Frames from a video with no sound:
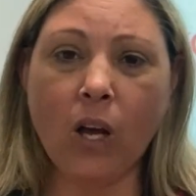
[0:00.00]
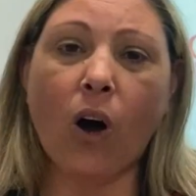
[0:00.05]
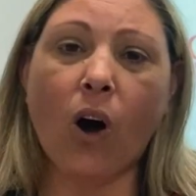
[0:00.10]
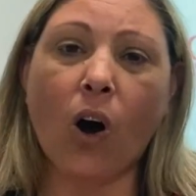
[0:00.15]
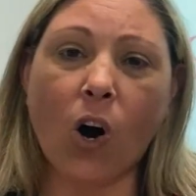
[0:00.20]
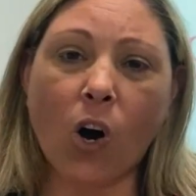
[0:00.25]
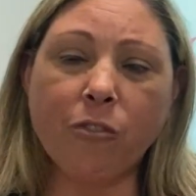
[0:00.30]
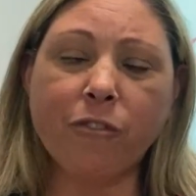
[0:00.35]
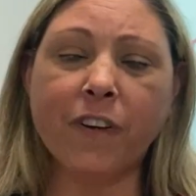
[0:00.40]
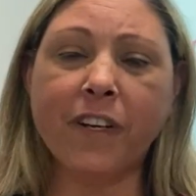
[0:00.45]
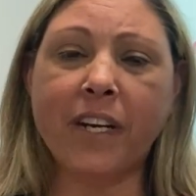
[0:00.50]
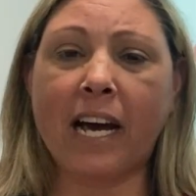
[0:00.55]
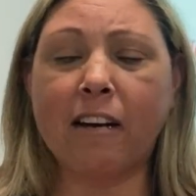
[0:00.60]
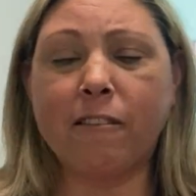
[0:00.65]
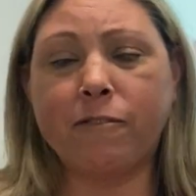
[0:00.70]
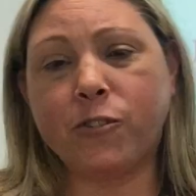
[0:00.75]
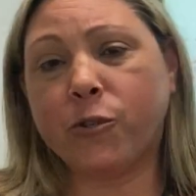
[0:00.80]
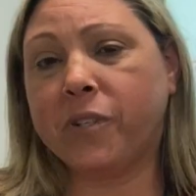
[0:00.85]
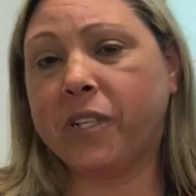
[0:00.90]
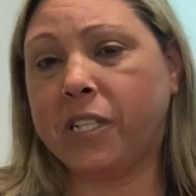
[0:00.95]
Often
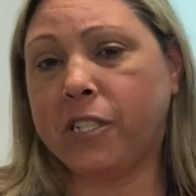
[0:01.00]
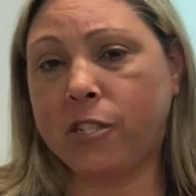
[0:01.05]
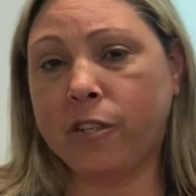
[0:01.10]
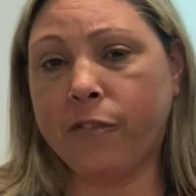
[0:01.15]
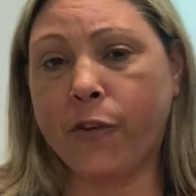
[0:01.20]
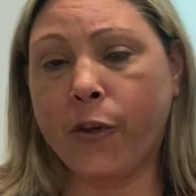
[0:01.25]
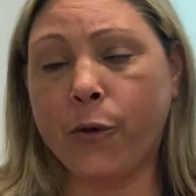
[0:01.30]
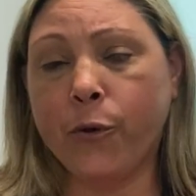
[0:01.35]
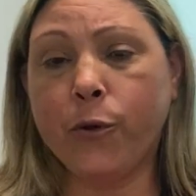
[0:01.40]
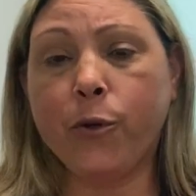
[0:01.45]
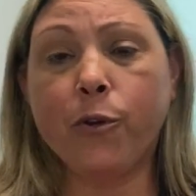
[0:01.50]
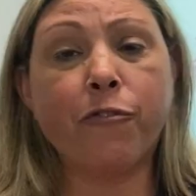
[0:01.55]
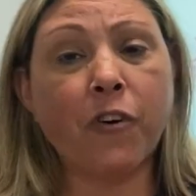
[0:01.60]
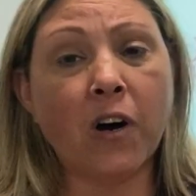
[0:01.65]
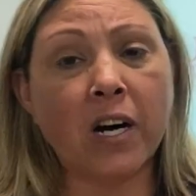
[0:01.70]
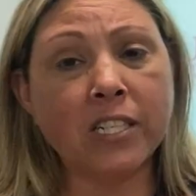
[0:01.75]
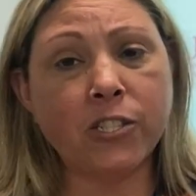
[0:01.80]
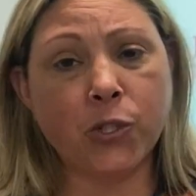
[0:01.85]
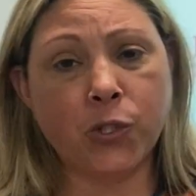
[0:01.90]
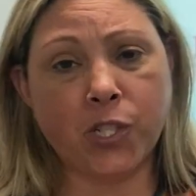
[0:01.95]
after an interview, you
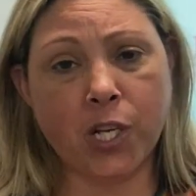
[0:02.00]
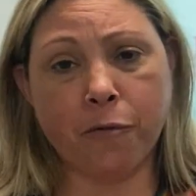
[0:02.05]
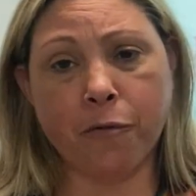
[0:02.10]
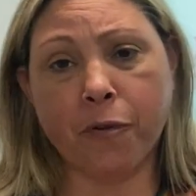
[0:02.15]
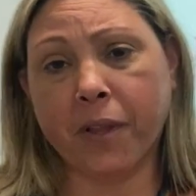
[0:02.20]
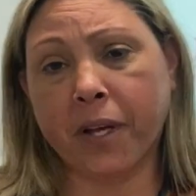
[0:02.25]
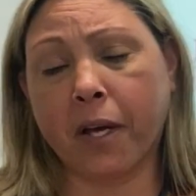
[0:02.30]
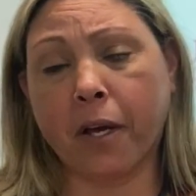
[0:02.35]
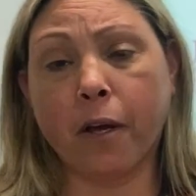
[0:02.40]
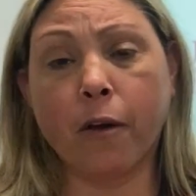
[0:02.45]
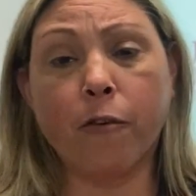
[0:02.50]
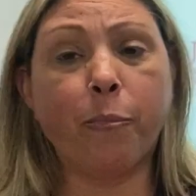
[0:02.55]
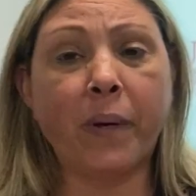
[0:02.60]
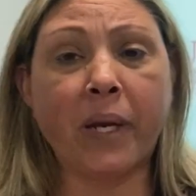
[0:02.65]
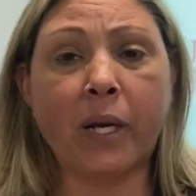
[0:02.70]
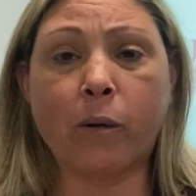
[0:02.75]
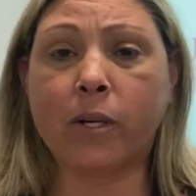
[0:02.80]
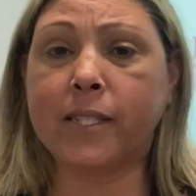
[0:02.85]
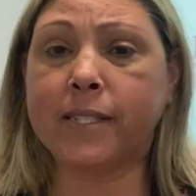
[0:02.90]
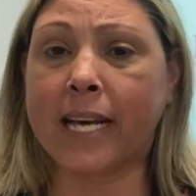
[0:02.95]
find yourself thinking of
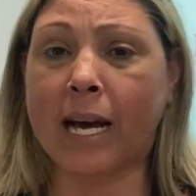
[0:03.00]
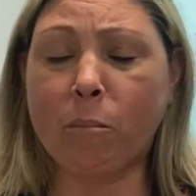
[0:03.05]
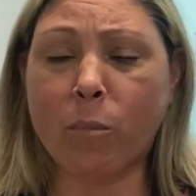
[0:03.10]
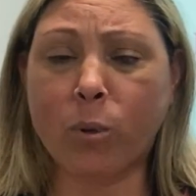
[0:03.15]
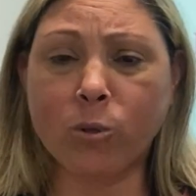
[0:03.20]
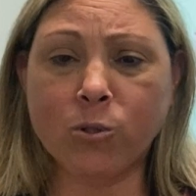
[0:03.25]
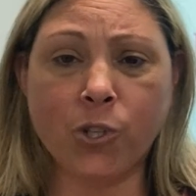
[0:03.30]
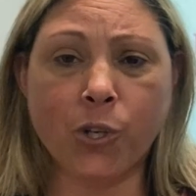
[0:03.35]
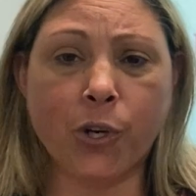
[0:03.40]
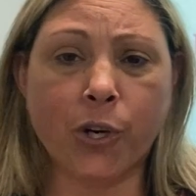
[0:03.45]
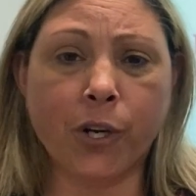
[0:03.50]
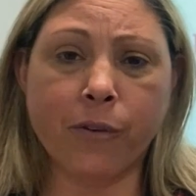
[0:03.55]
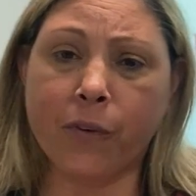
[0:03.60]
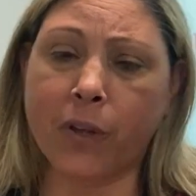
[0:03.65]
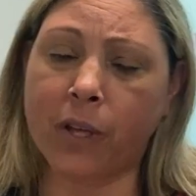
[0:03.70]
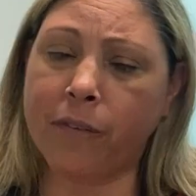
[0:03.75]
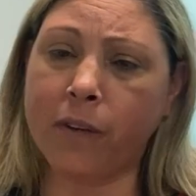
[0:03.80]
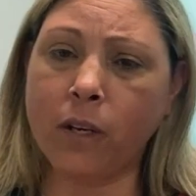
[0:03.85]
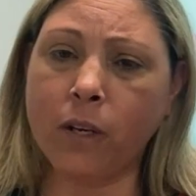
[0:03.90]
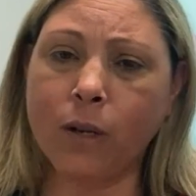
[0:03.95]
better examples you could have
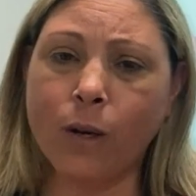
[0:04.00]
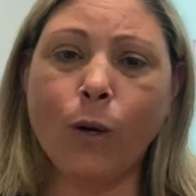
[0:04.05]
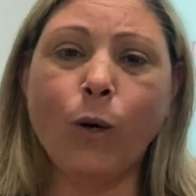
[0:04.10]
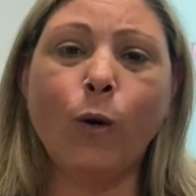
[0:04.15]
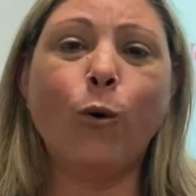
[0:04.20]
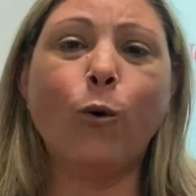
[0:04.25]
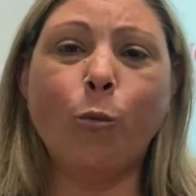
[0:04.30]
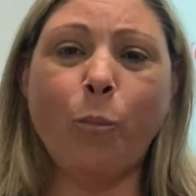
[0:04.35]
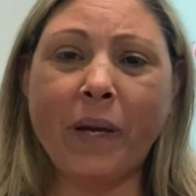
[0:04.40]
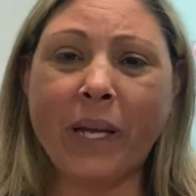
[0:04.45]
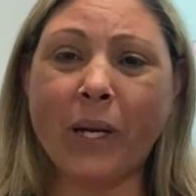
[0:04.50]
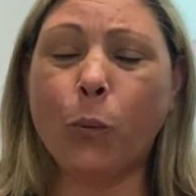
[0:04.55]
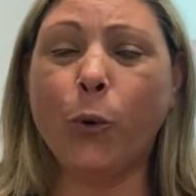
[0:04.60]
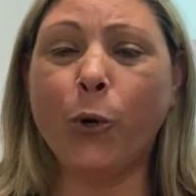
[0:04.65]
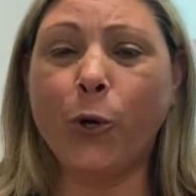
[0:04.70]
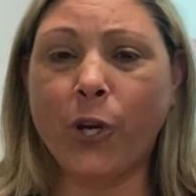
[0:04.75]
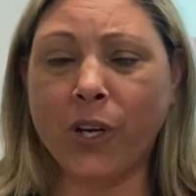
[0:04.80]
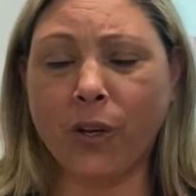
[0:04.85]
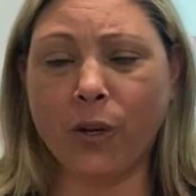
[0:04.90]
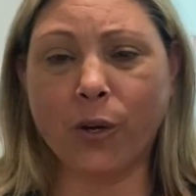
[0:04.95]
given or better
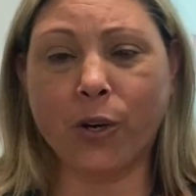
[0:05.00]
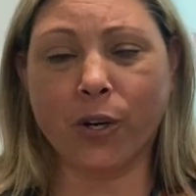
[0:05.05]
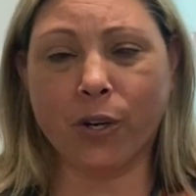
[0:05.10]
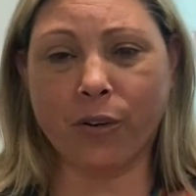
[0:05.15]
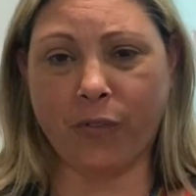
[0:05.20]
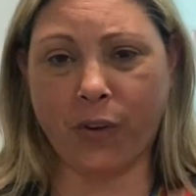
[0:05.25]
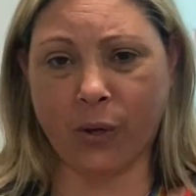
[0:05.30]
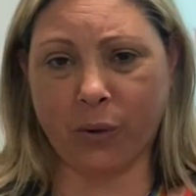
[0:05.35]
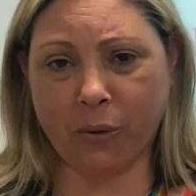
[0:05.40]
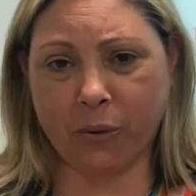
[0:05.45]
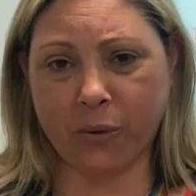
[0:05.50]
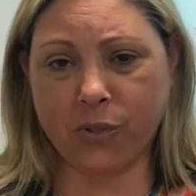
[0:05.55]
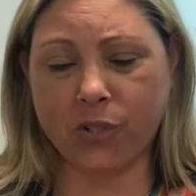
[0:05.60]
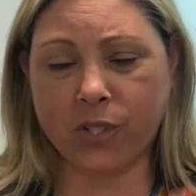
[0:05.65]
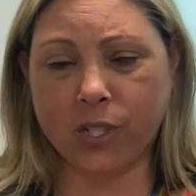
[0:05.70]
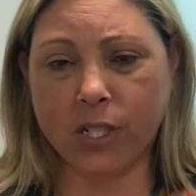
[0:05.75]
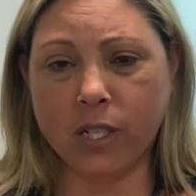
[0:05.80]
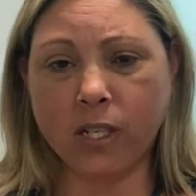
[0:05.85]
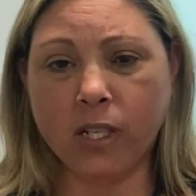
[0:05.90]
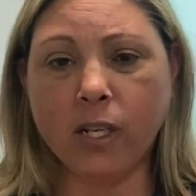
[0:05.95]
wording you could have used.
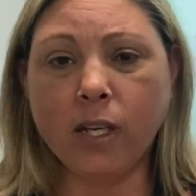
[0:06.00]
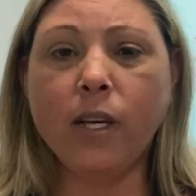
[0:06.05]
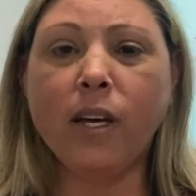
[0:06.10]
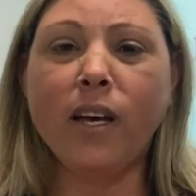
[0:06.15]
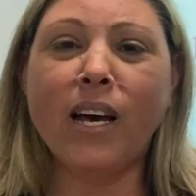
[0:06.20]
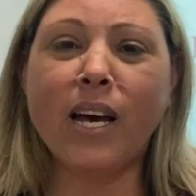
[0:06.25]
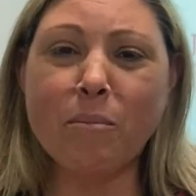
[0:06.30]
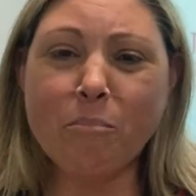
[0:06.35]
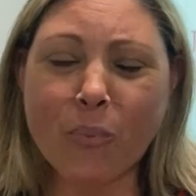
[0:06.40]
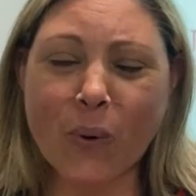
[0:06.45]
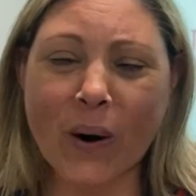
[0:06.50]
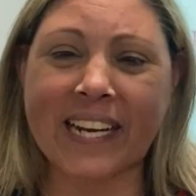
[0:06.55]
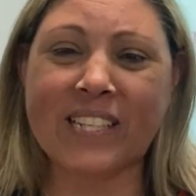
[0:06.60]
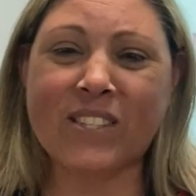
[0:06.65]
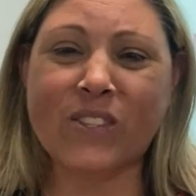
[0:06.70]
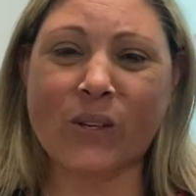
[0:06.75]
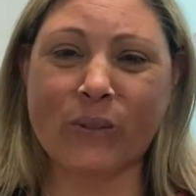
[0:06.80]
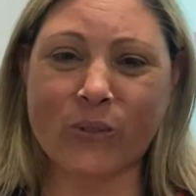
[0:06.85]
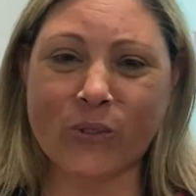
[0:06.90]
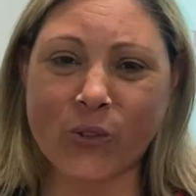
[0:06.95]
Embrace
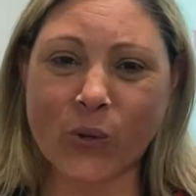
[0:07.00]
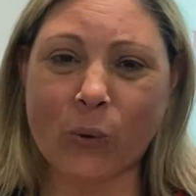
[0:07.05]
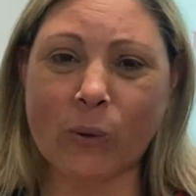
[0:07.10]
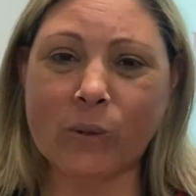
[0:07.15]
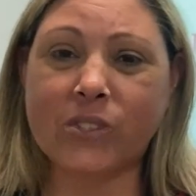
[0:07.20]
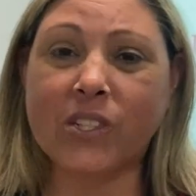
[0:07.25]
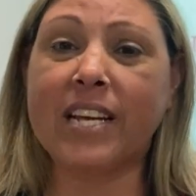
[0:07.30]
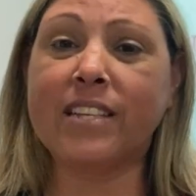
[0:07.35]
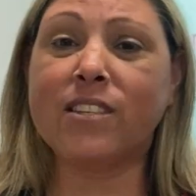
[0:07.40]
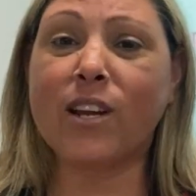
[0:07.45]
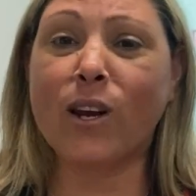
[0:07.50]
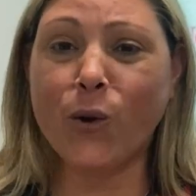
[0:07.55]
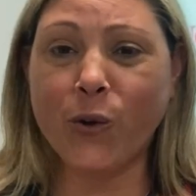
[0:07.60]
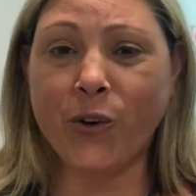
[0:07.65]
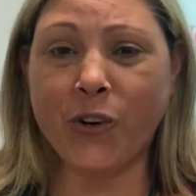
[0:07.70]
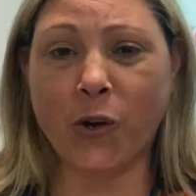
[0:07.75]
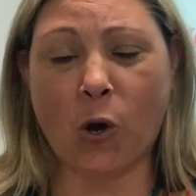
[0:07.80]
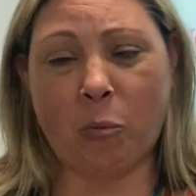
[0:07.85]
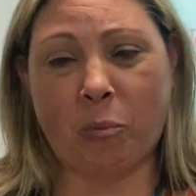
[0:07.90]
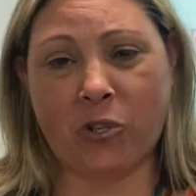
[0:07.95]
those thoughts as a
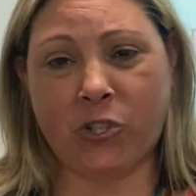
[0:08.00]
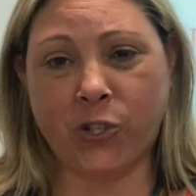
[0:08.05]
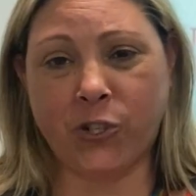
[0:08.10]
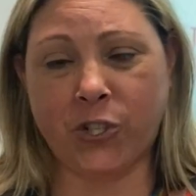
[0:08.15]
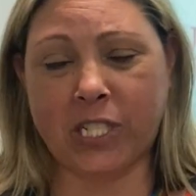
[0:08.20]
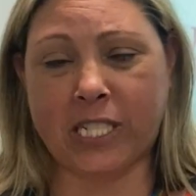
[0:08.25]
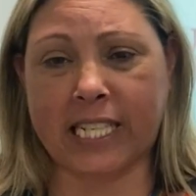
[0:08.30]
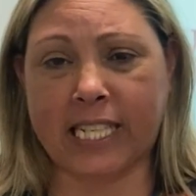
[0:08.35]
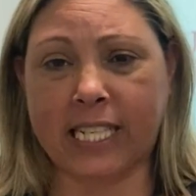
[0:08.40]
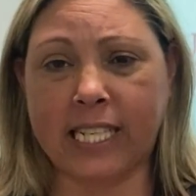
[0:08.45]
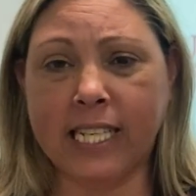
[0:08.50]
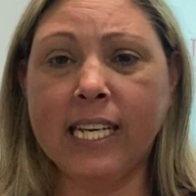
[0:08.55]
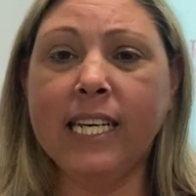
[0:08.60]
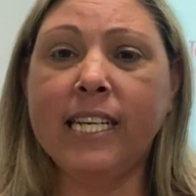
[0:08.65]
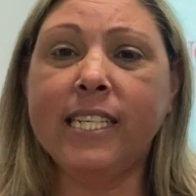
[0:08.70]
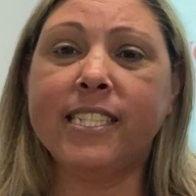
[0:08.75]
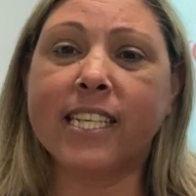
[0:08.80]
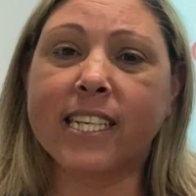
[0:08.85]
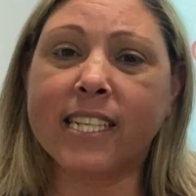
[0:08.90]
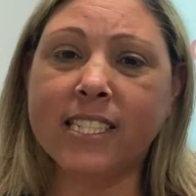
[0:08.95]
learning opportunity
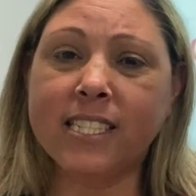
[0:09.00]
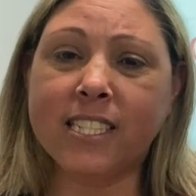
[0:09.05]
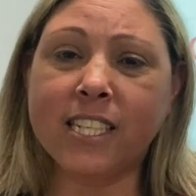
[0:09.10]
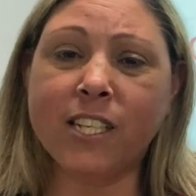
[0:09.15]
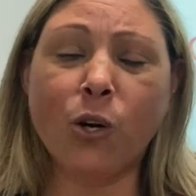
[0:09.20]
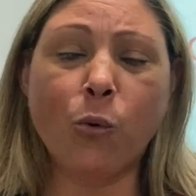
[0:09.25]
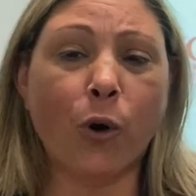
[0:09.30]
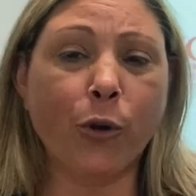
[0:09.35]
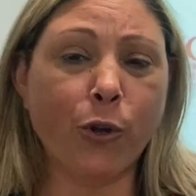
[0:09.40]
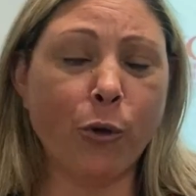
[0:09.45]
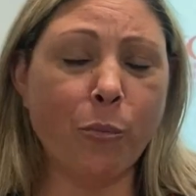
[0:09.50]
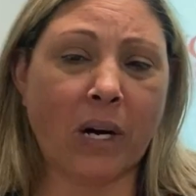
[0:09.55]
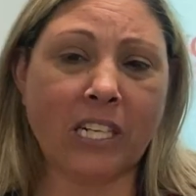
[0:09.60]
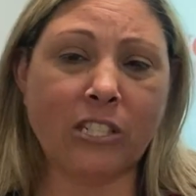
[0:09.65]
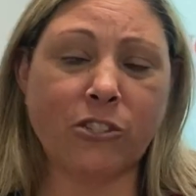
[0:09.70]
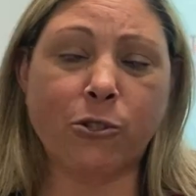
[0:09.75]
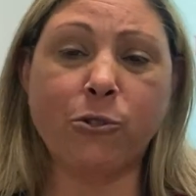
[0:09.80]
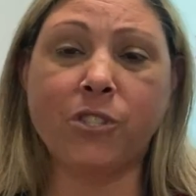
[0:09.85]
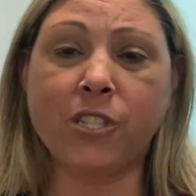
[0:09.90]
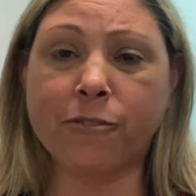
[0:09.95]
to consider what you might
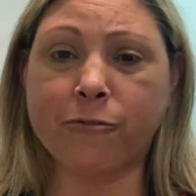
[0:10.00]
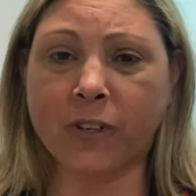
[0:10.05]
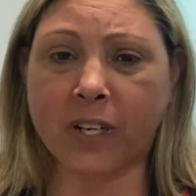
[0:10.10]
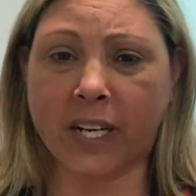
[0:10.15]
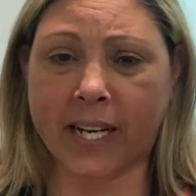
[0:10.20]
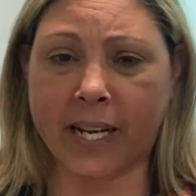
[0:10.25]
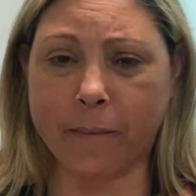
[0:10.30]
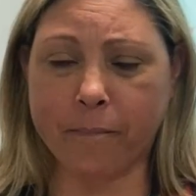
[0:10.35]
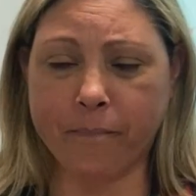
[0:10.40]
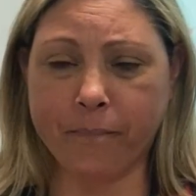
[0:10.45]
do differently.